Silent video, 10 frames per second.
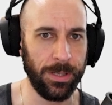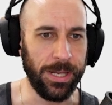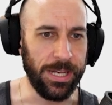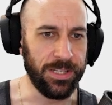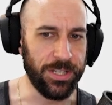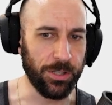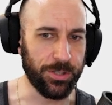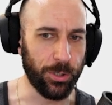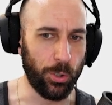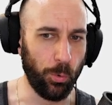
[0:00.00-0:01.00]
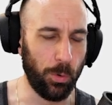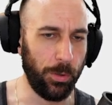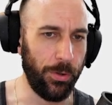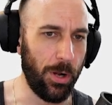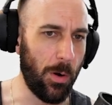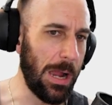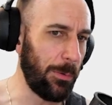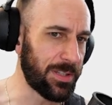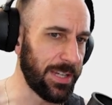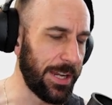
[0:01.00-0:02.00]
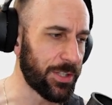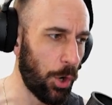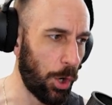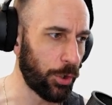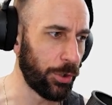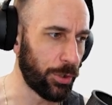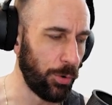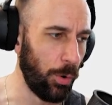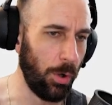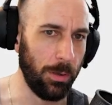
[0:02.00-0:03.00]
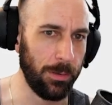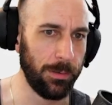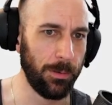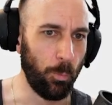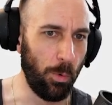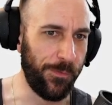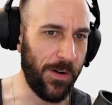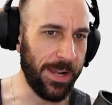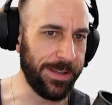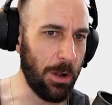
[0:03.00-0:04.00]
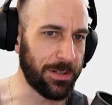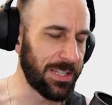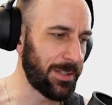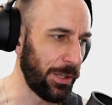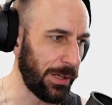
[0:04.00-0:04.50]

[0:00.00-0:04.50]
easier to cool? No, I would say it's harder to cool. We'll find out because you